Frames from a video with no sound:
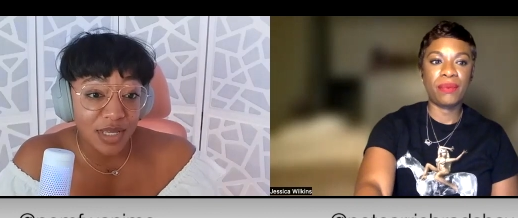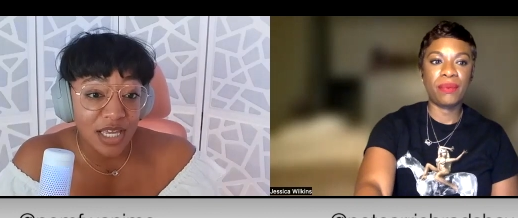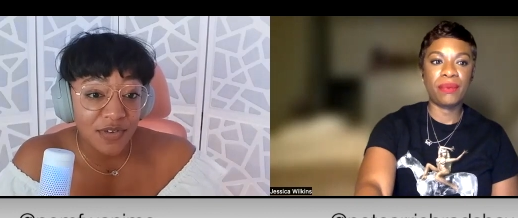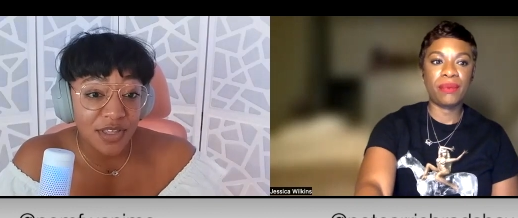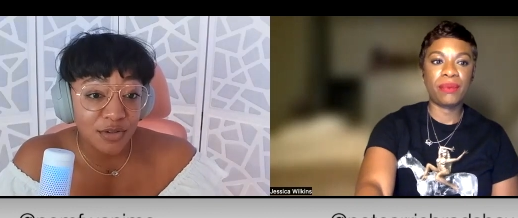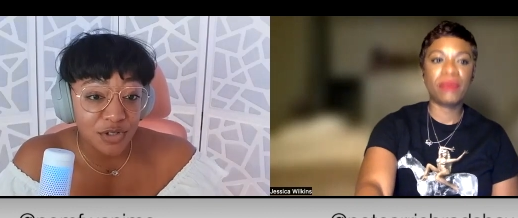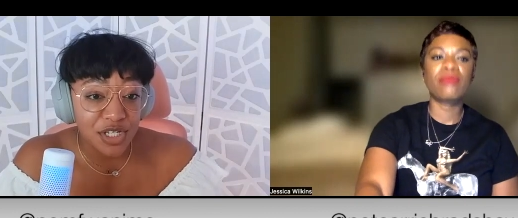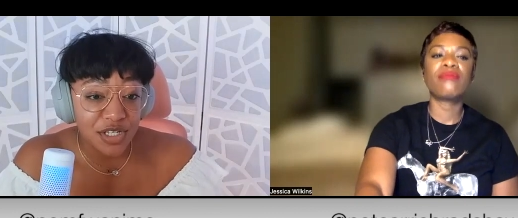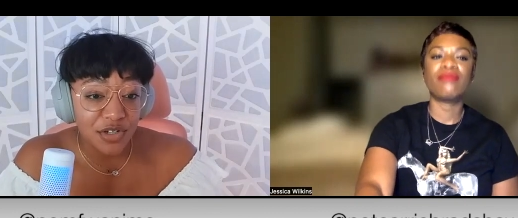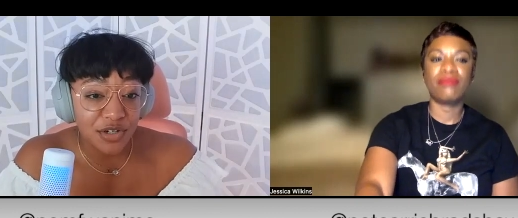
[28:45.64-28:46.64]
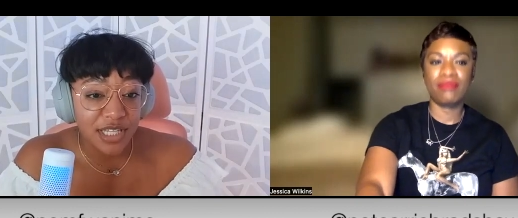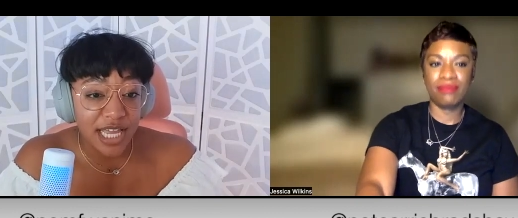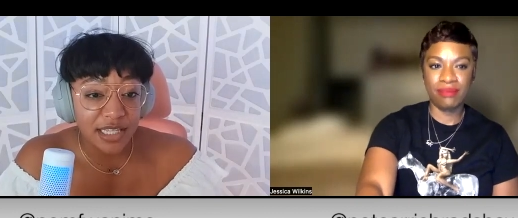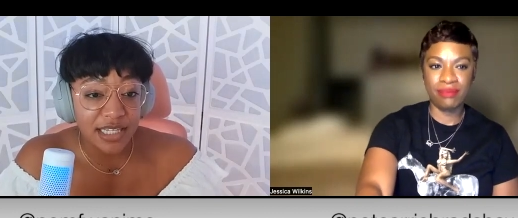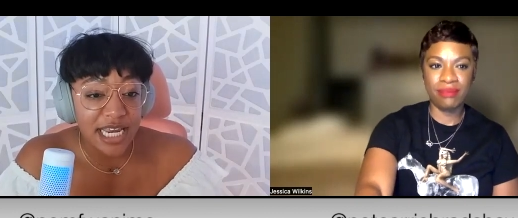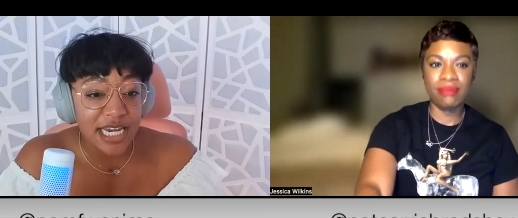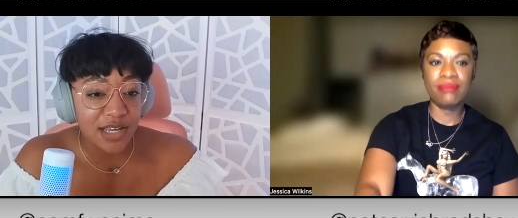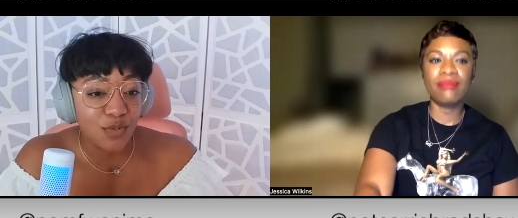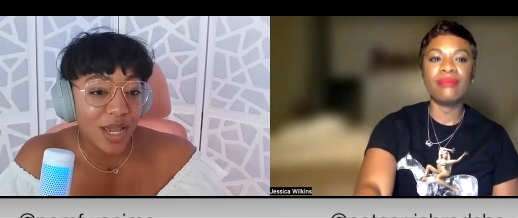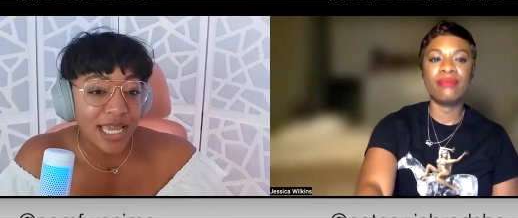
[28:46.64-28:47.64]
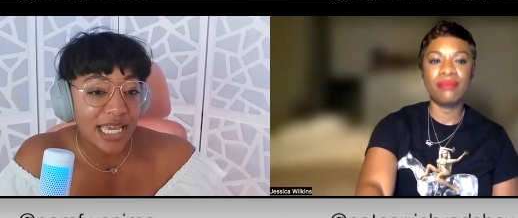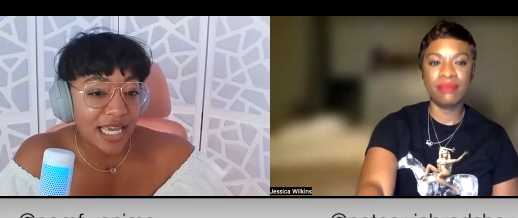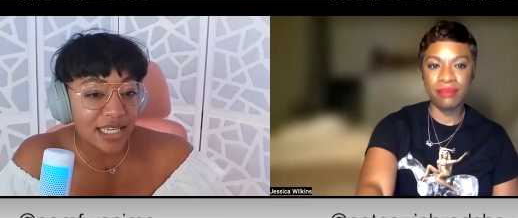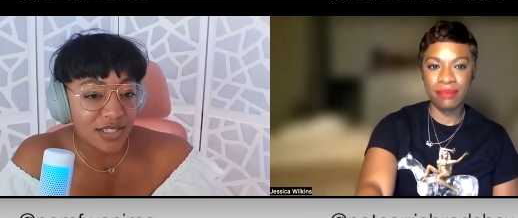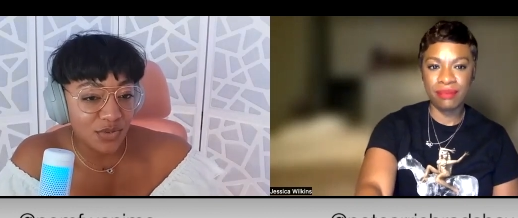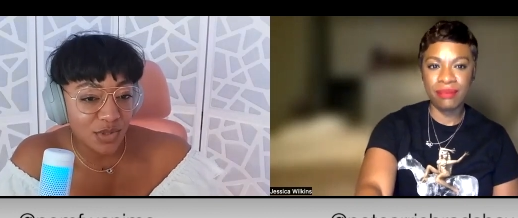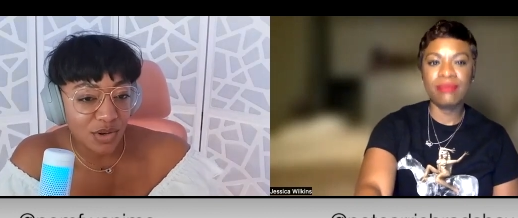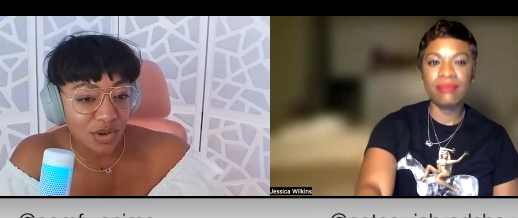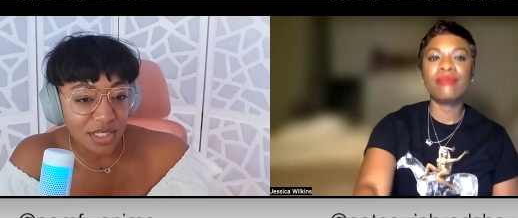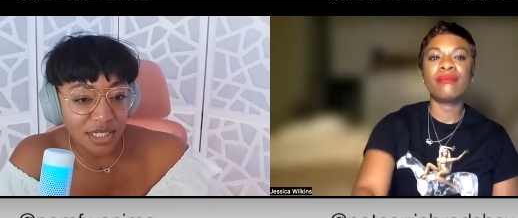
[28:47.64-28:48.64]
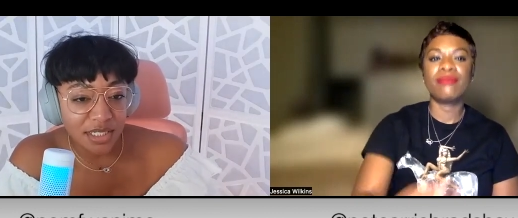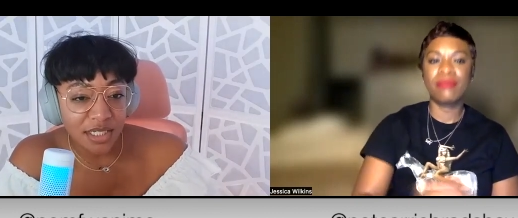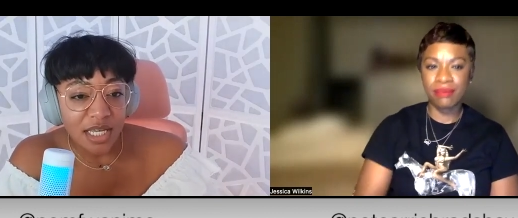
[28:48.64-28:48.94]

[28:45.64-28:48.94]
Speaker 1: even though she's her like lady in waiting, I guess you would call her.